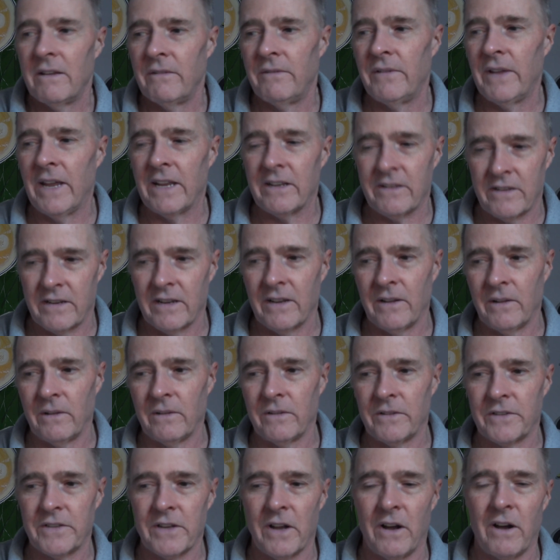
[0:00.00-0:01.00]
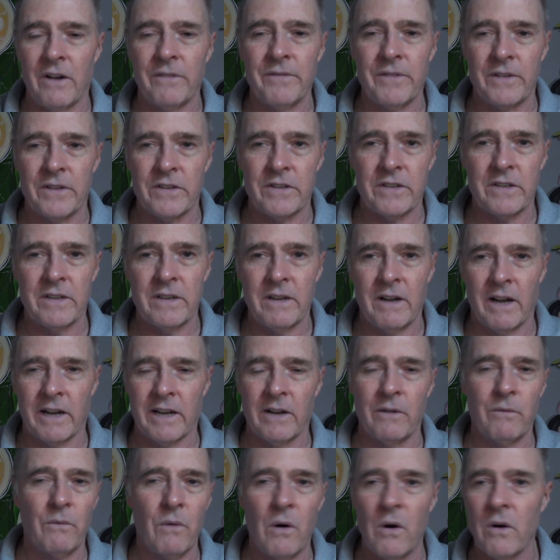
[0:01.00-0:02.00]
Viettel's office. I
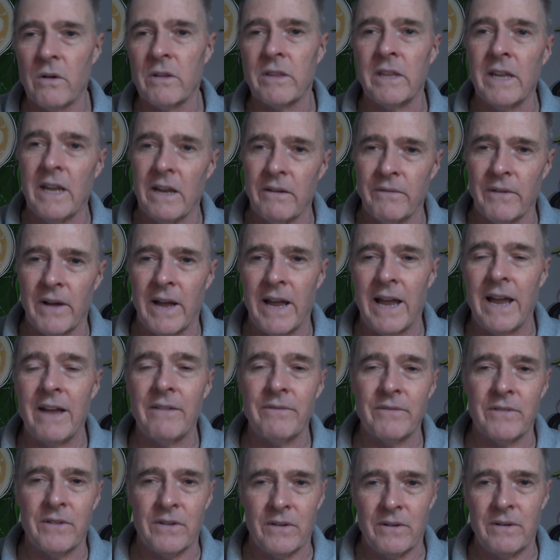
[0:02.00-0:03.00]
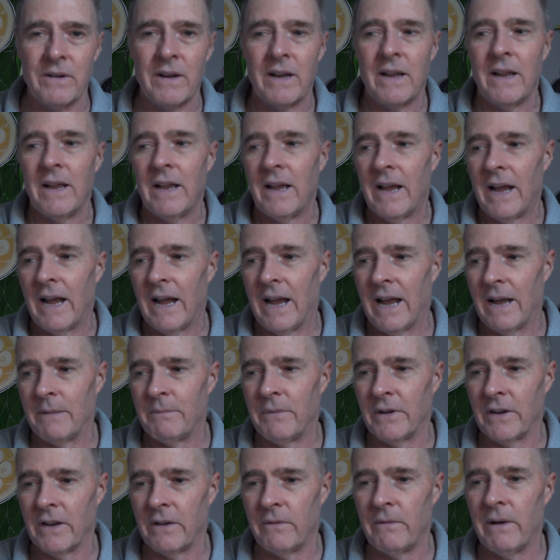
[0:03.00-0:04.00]
can walk there if I have to,
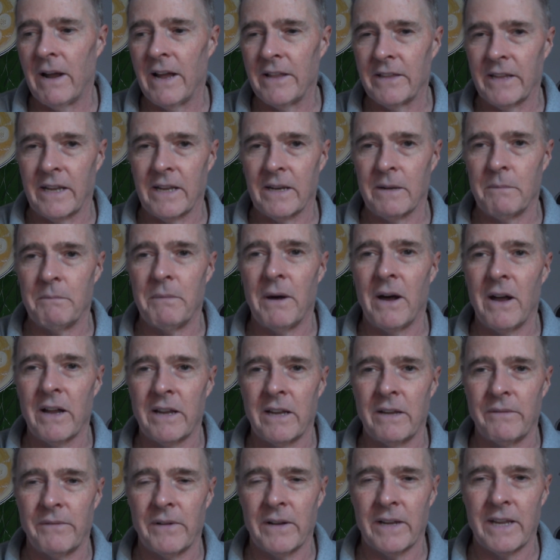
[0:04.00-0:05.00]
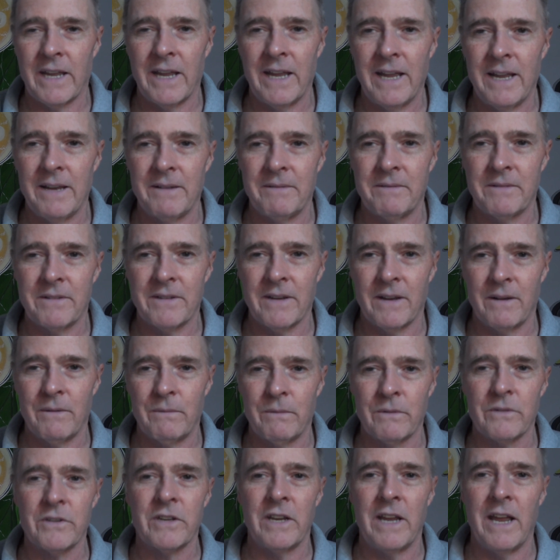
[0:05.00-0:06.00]
but I'd rather get a bike if I can. So
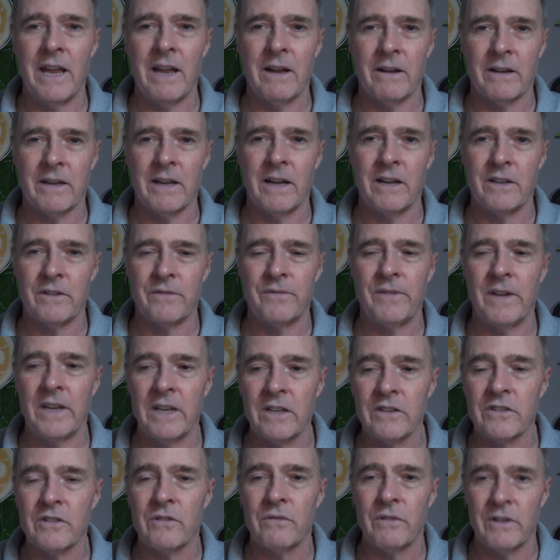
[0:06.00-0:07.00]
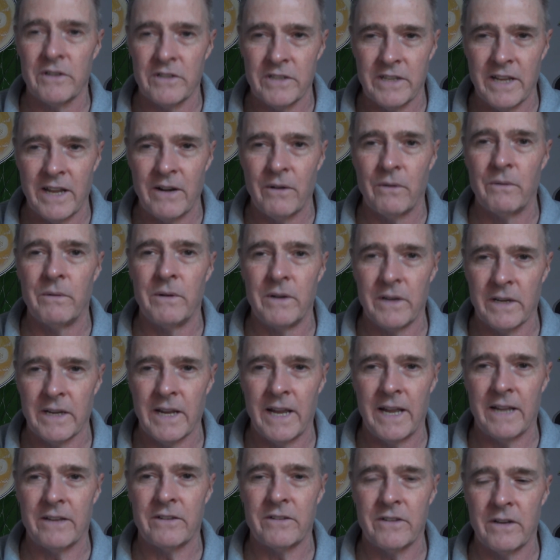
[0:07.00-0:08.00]
we'll see how it goes. Fingers crossed that'll work
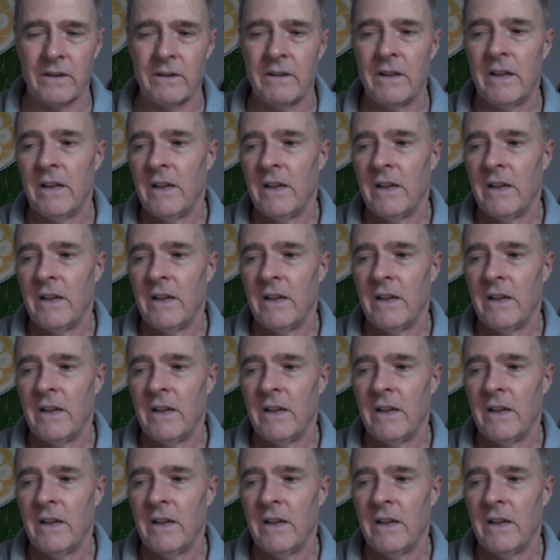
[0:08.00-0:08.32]
out. So